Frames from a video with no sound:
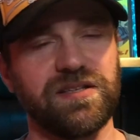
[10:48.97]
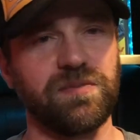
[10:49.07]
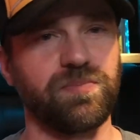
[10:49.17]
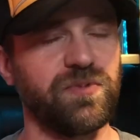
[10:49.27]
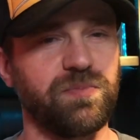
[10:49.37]
in the,
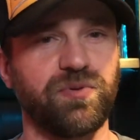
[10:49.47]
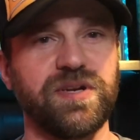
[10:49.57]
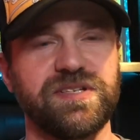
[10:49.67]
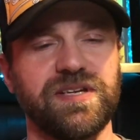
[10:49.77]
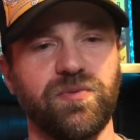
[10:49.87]
the
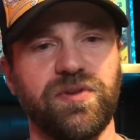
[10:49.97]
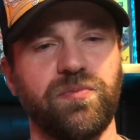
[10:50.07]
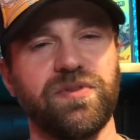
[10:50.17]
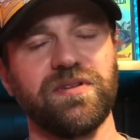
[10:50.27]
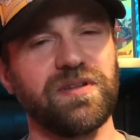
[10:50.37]
printing with,
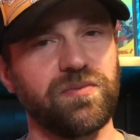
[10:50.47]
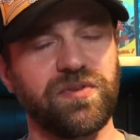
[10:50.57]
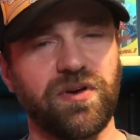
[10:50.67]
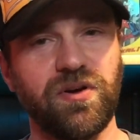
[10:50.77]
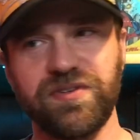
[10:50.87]
with, all,
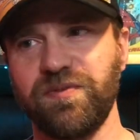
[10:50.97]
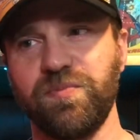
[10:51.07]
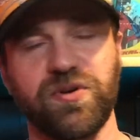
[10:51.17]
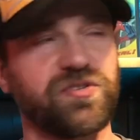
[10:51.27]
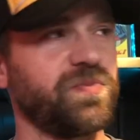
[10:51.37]
with all different
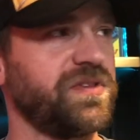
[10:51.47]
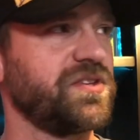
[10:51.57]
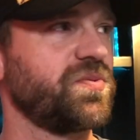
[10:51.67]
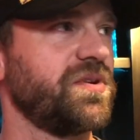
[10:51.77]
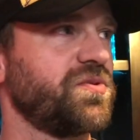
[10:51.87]
books, but
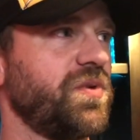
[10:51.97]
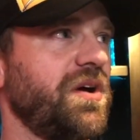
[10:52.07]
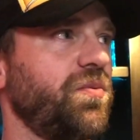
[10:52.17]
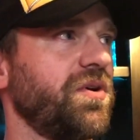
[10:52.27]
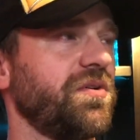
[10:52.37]
this one as
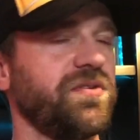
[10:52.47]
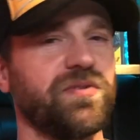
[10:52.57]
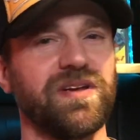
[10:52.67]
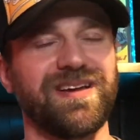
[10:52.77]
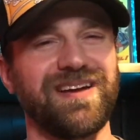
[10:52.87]
well, where you
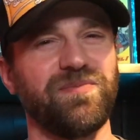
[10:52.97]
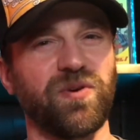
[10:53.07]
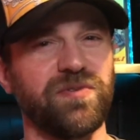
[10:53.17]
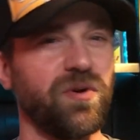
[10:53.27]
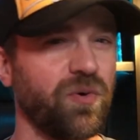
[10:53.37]
get kind of
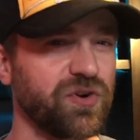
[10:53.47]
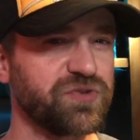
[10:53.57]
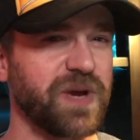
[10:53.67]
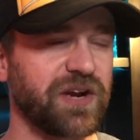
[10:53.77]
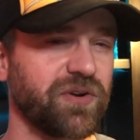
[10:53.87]
more of an
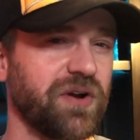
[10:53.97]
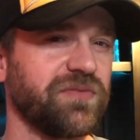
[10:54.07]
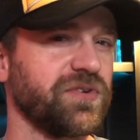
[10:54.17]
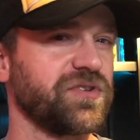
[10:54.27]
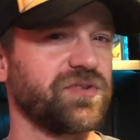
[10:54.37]
orange
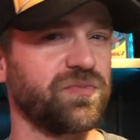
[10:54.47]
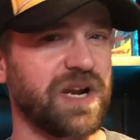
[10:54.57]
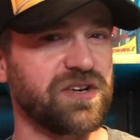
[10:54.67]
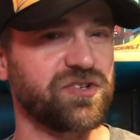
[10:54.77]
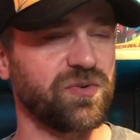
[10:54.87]
background versus a
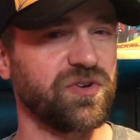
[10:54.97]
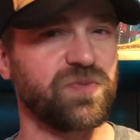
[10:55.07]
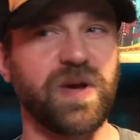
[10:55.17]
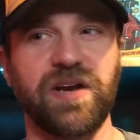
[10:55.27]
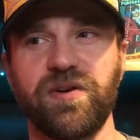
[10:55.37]

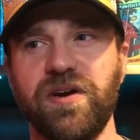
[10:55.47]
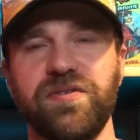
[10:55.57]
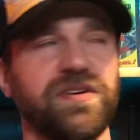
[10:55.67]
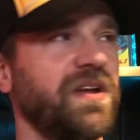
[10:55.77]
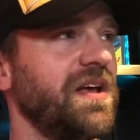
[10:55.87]
reddish-orange
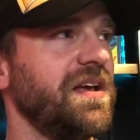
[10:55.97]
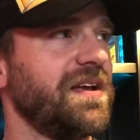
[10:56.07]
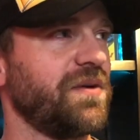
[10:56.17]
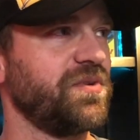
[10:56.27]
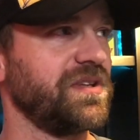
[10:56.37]
background, and,
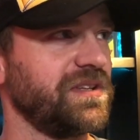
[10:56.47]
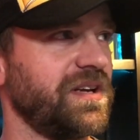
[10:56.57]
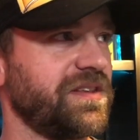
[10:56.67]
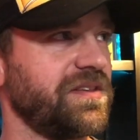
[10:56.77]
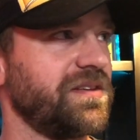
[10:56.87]
and, I really
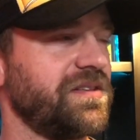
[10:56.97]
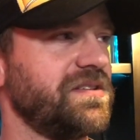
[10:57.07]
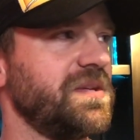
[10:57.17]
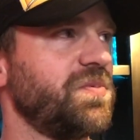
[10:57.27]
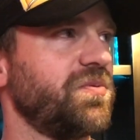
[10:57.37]
like the, the
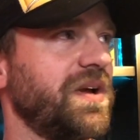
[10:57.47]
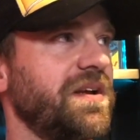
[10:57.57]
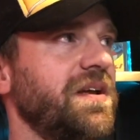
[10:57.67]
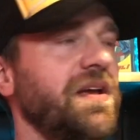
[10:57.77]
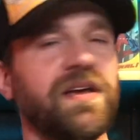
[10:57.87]
deeper
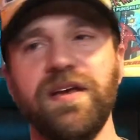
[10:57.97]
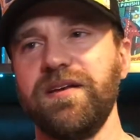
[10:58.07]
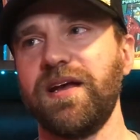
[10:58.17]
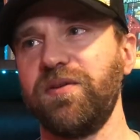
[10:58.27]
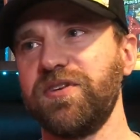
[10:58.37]
red.
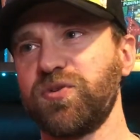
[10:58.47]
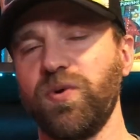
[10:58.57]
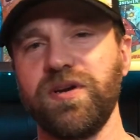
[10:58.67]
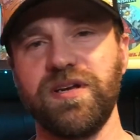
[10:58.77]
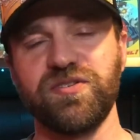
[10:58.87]
Now, this
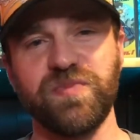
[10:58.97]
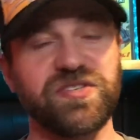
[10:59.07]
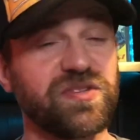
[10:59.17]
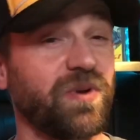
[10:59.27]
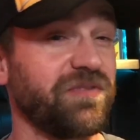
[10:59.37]
one is
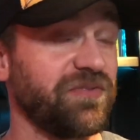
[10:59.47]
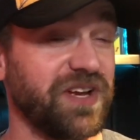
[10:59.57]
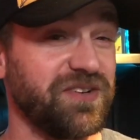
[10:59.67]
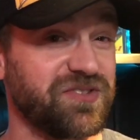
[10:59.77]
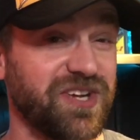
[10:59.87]
missing Marvel
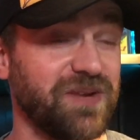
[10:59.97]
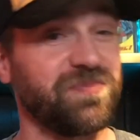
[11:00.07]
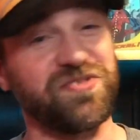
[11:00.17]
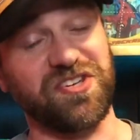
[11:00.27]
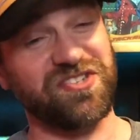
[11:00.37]
value
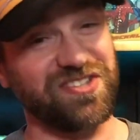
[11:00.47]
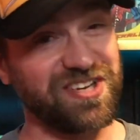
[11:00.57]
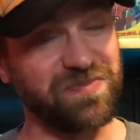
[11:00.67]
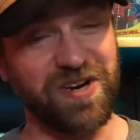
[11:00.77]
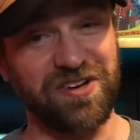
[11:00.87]
stamp, just
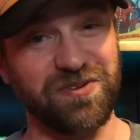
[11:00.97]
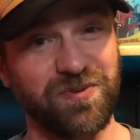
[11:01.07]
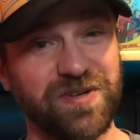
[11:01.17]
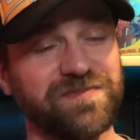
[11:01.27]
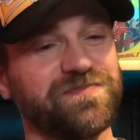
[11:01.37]
like my other
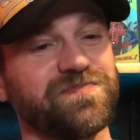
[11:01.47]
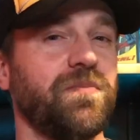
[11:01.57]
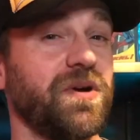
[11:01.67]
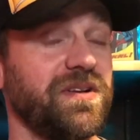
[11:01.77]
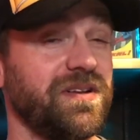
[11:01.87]
one.
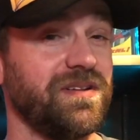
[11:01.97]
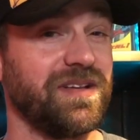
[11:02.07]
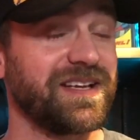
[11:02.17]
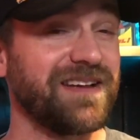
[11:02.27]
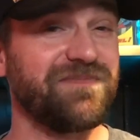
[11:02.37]
But
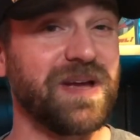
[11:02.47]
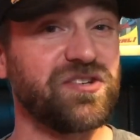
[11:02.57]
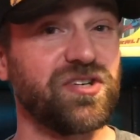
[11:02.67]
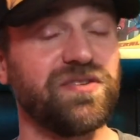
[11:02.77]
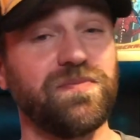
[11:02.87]
like I've
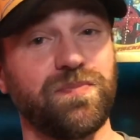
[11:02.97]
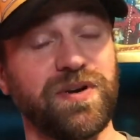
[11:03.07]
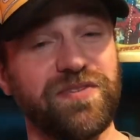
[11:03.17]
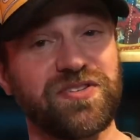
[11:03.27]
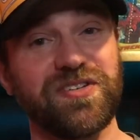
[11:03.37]
mentioned
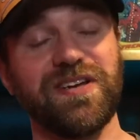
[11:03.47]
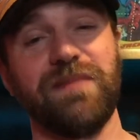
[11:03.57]
previously,